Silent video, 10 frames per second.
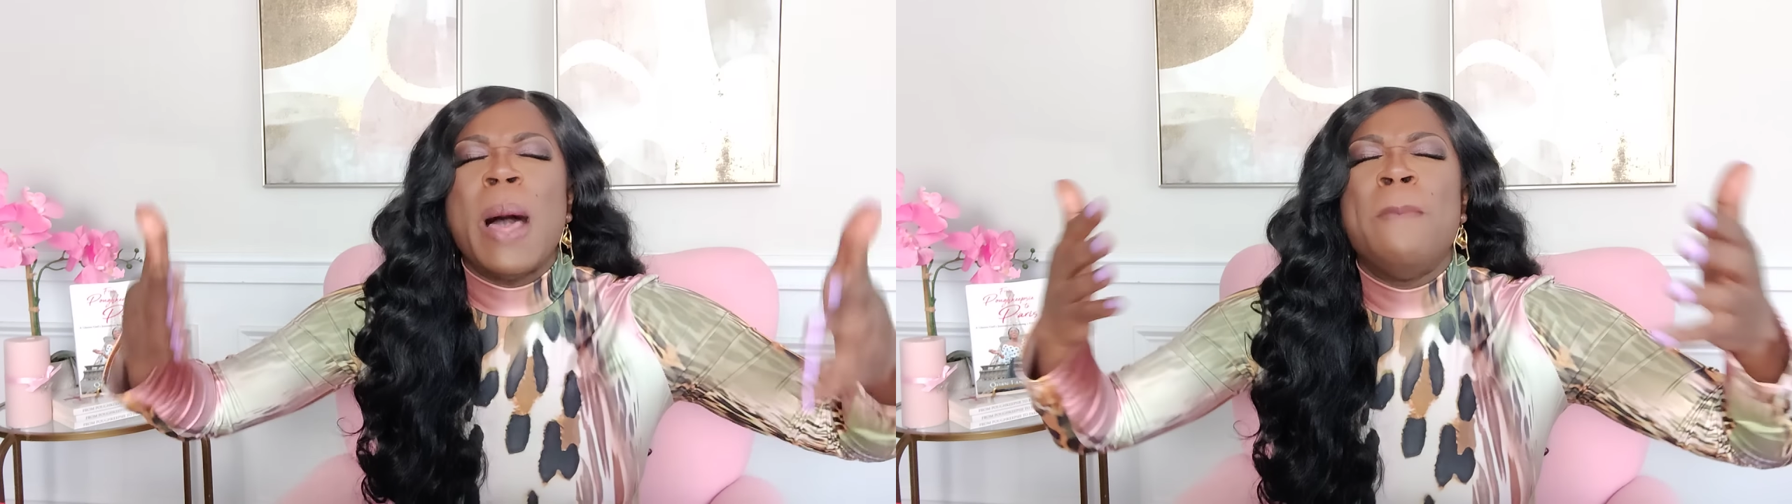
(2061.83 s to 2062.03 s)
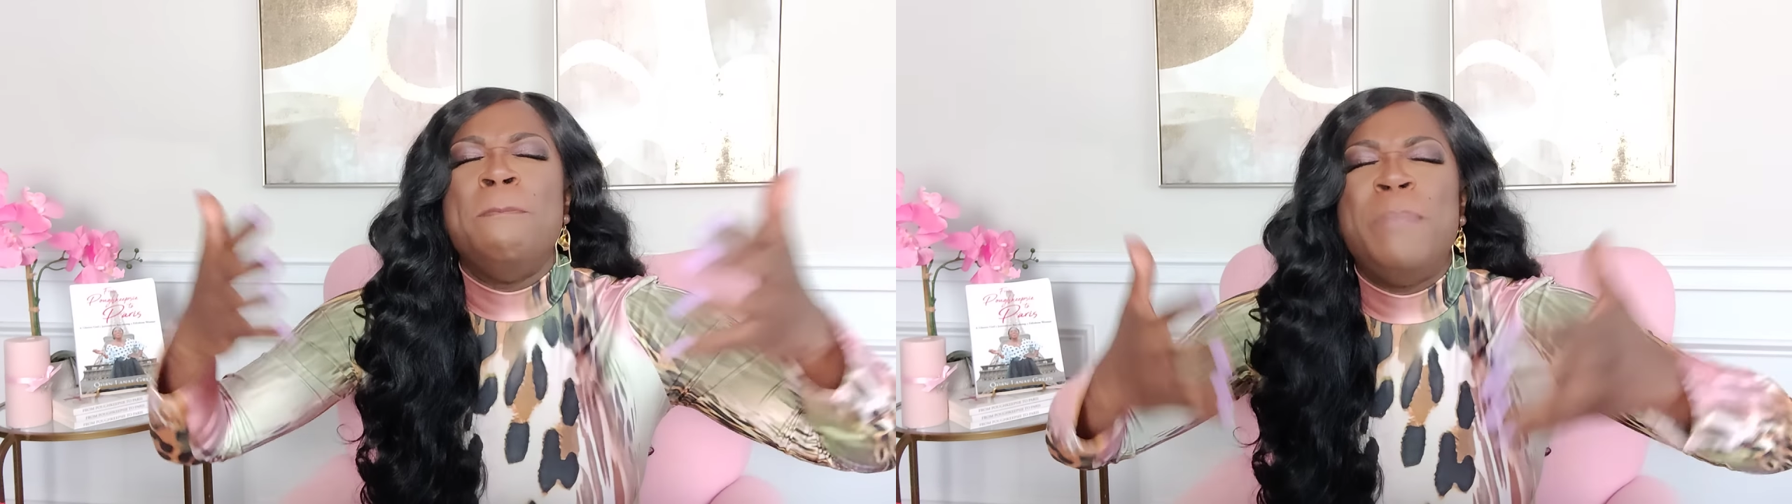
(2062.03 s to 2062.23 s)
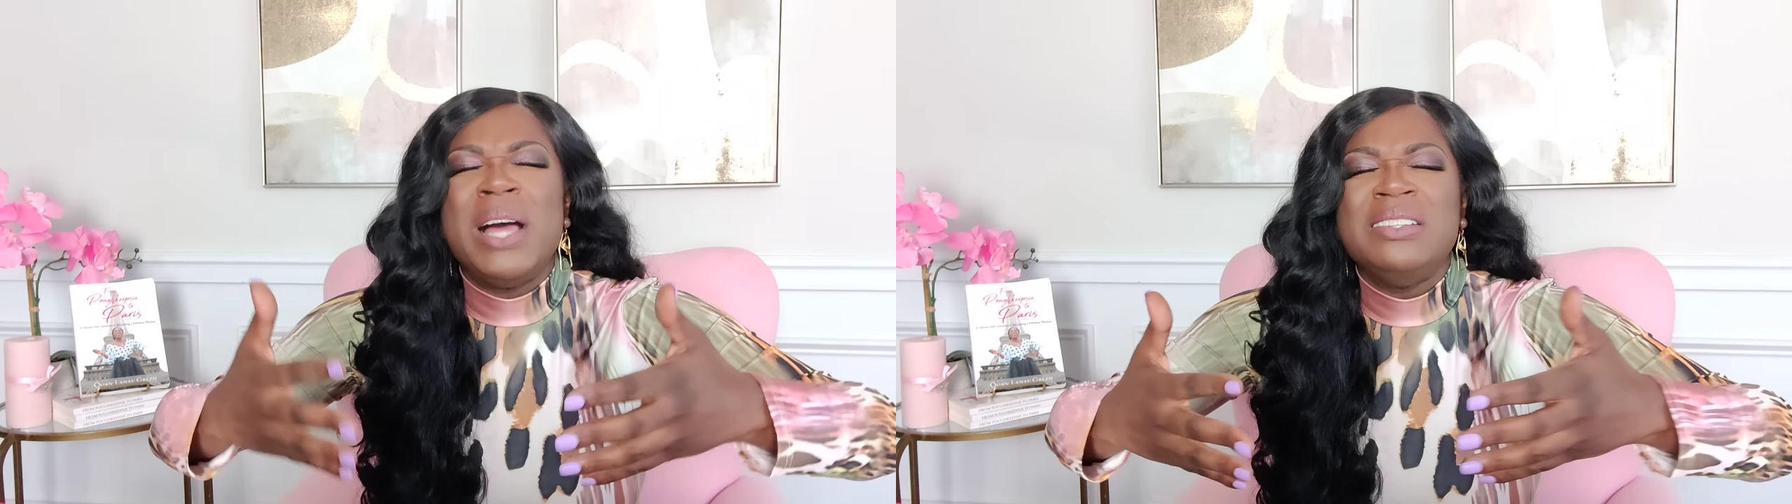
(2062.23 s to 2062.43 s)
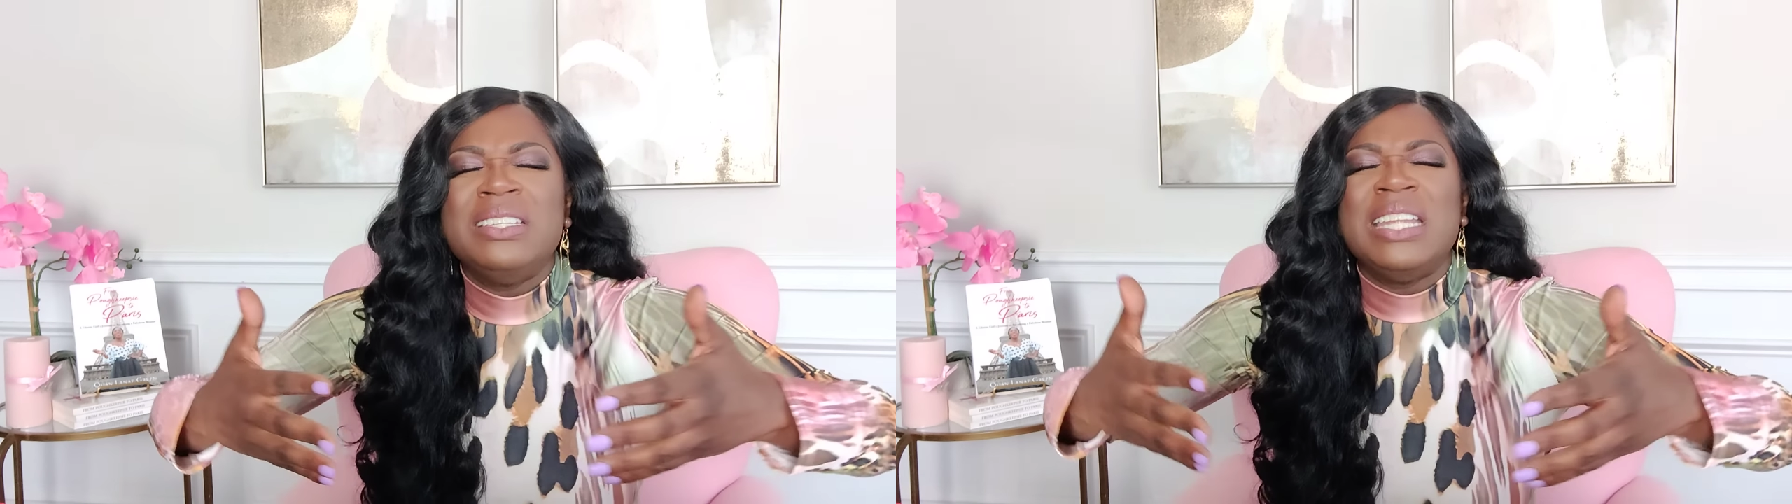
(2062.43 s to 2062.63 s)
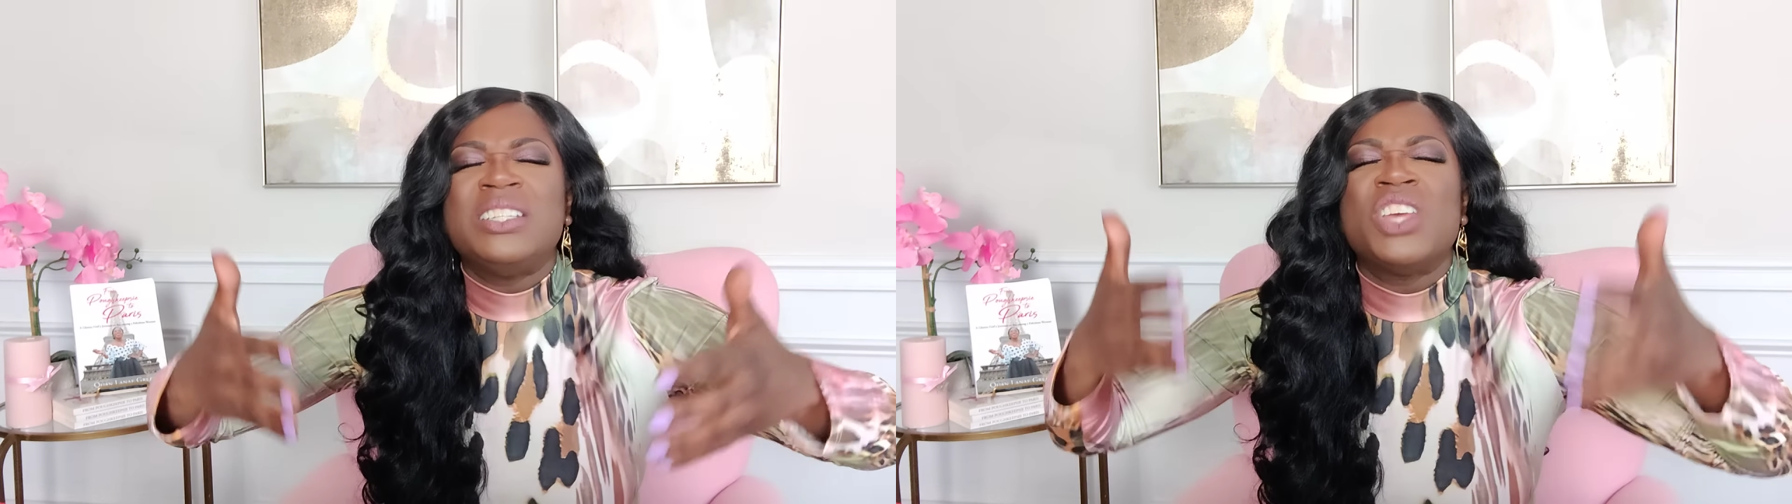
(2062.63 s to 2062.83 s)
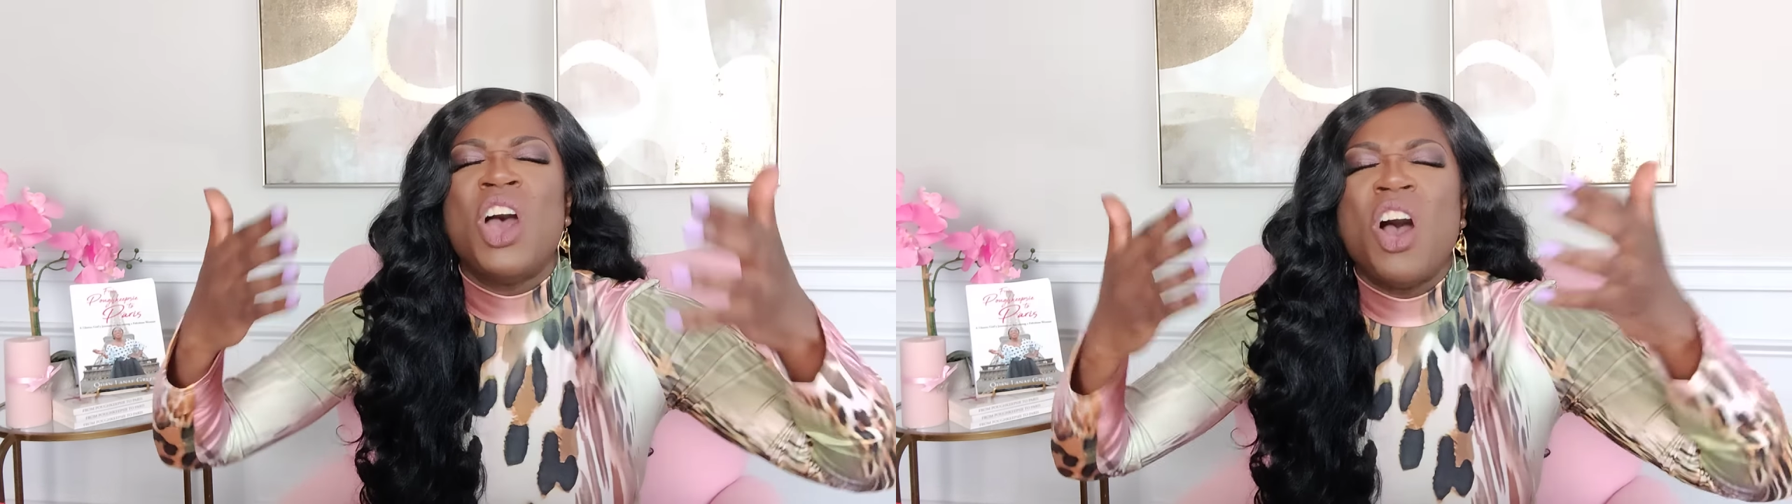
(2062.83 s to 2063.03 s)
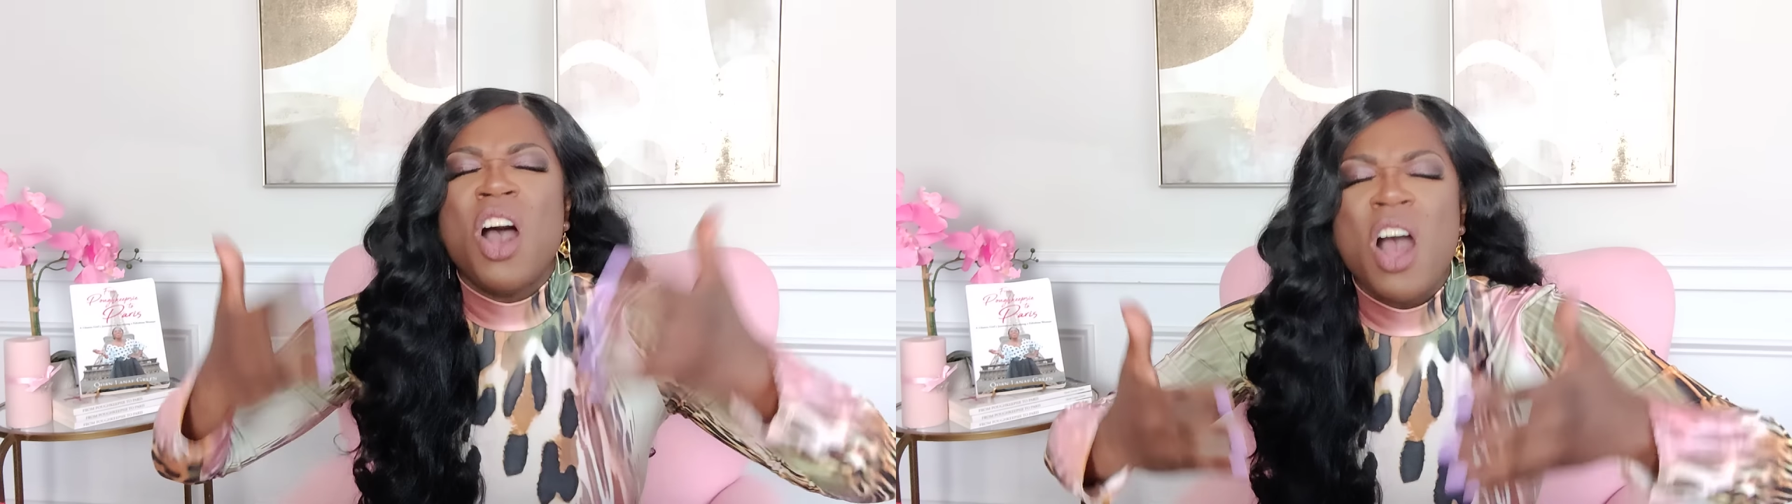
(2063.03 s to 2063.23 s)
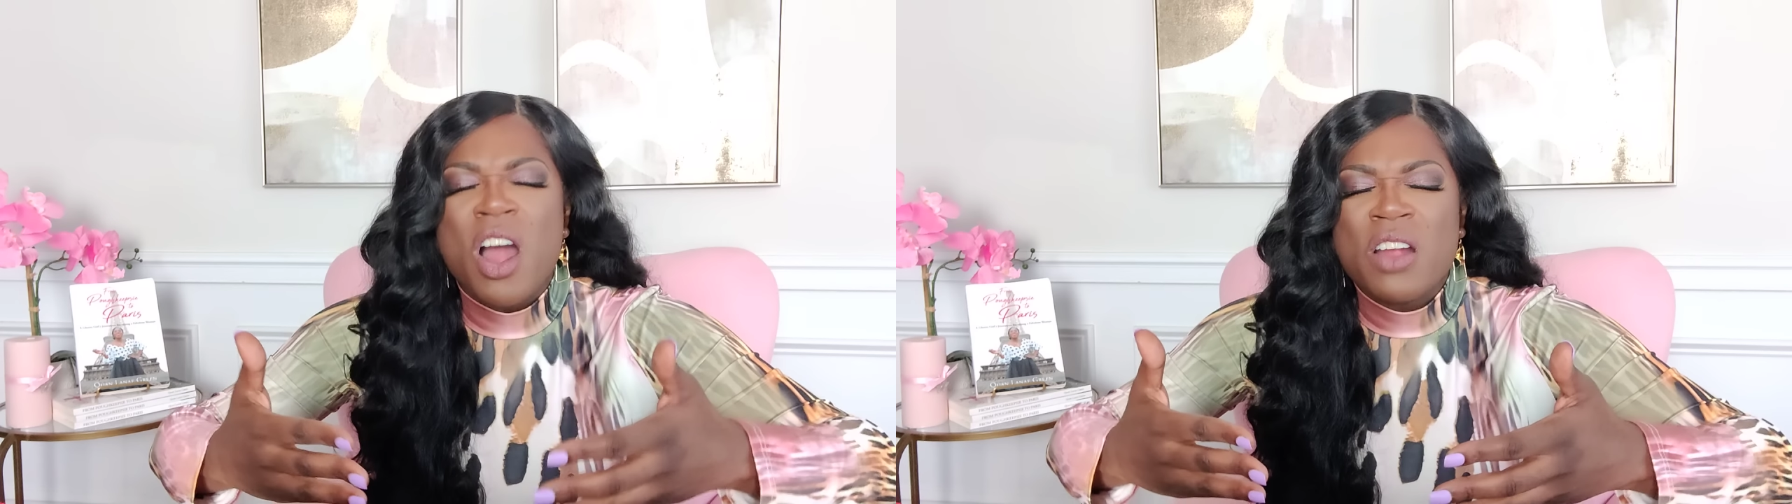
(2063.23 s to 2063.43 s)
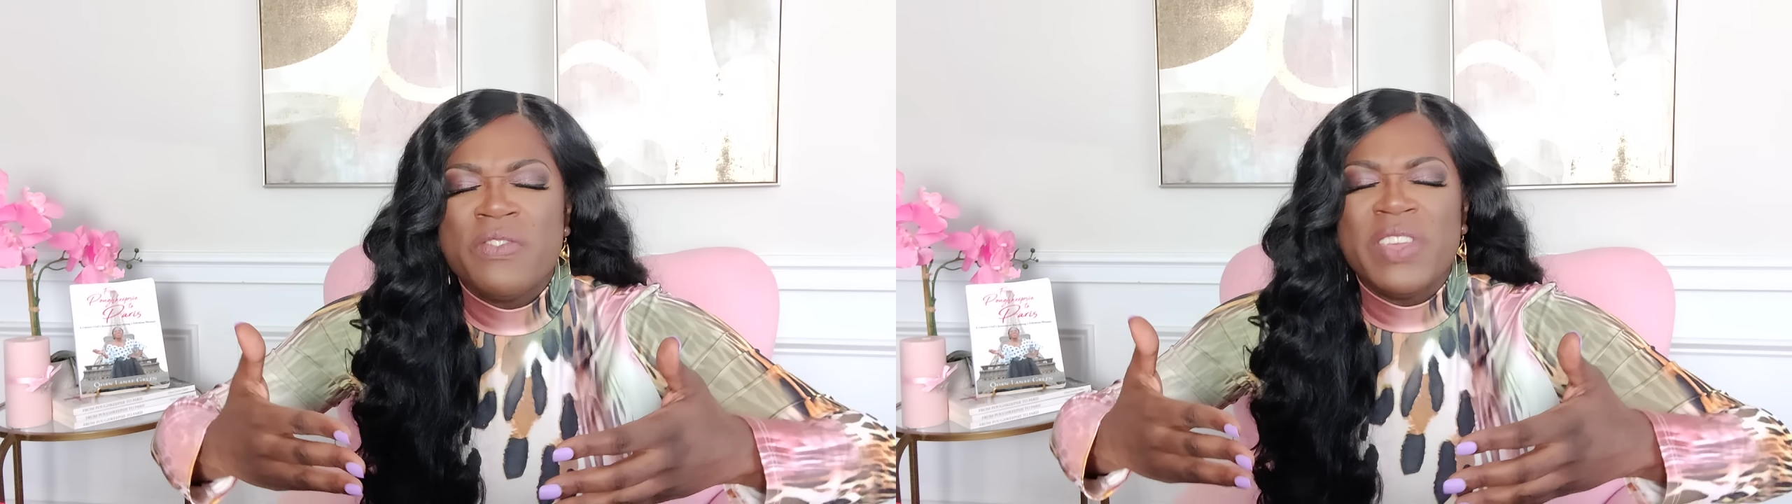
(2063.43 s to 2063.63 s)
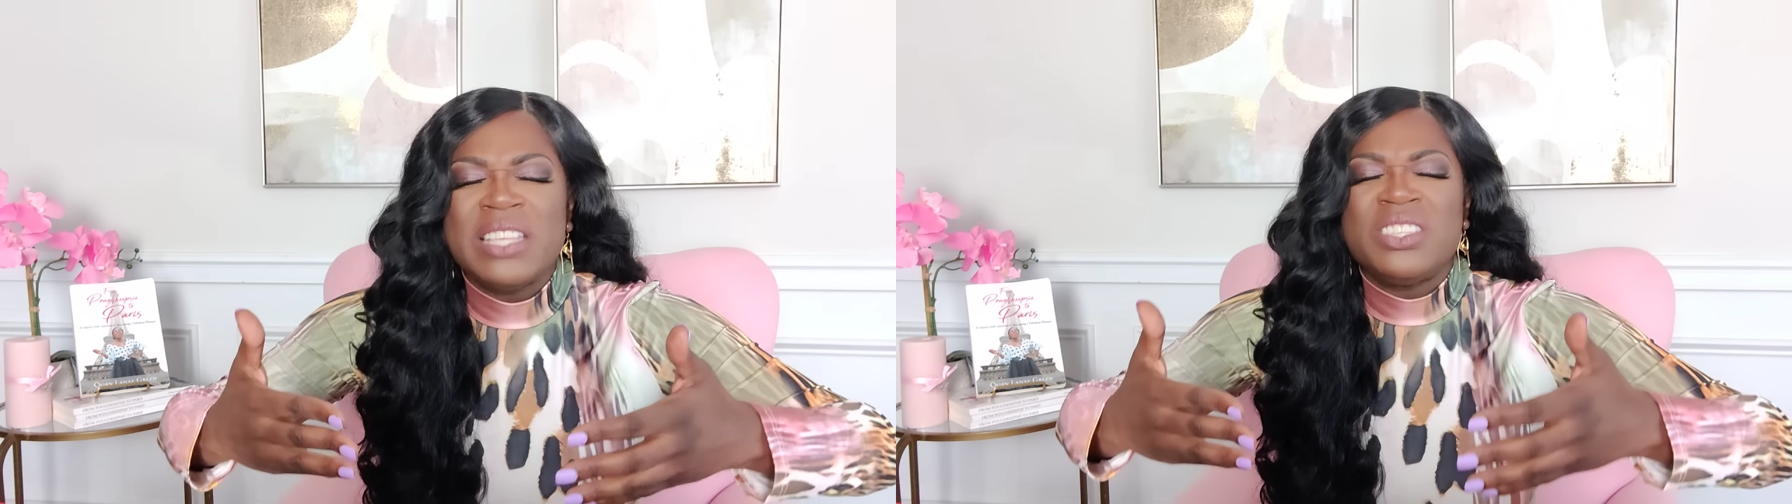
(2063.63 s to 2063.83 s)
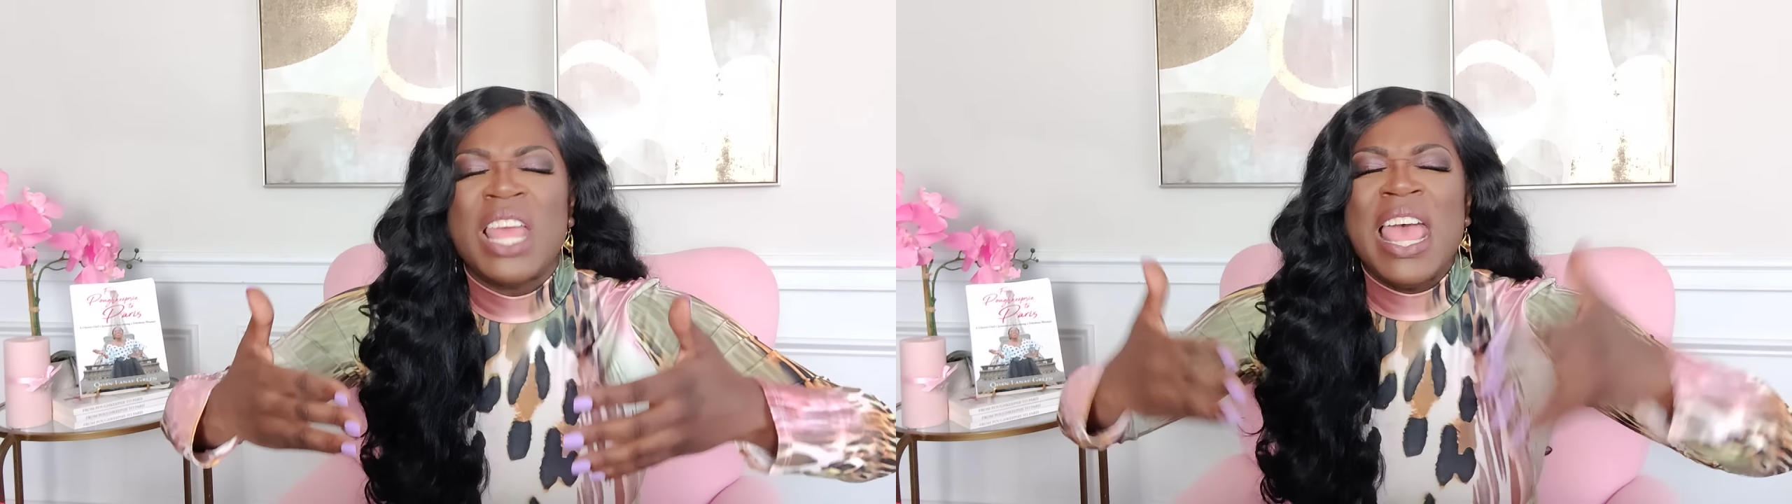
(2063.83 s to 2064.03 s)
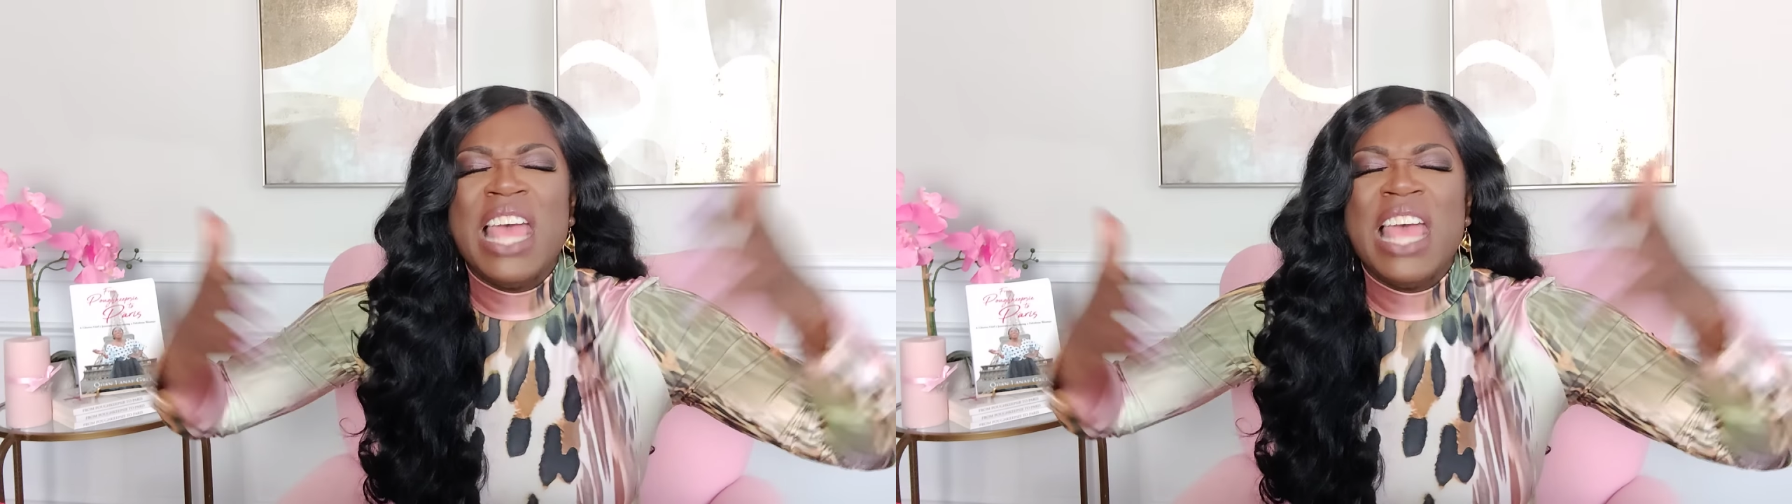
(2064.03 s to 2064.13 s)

abundant harvest